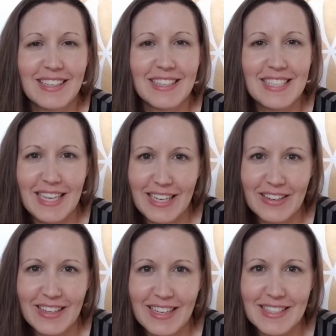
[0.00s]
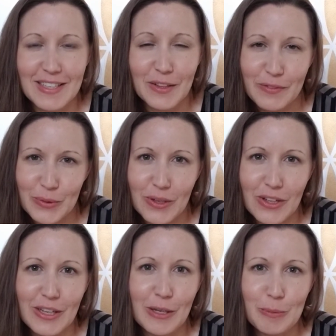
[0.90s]
Take care, guys. I love you all.
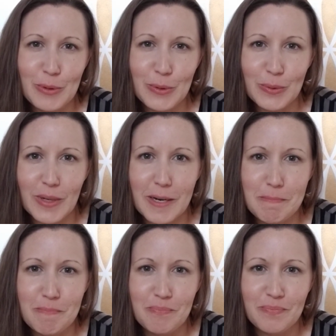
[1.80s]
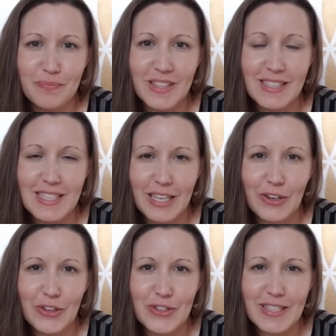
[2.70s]
I hope you um, take care
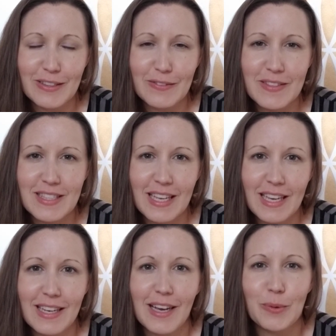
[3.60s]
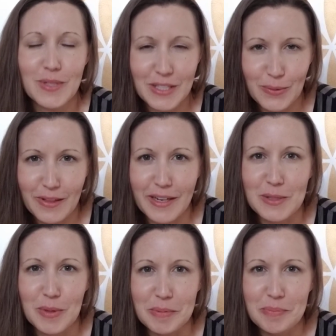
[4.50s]
of yourselves, and I will see you in the
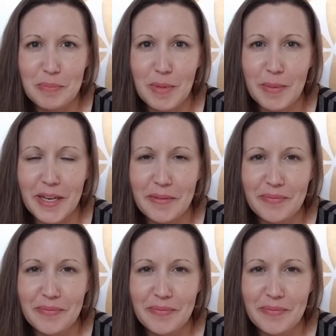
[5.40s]
next one. Bye-bye.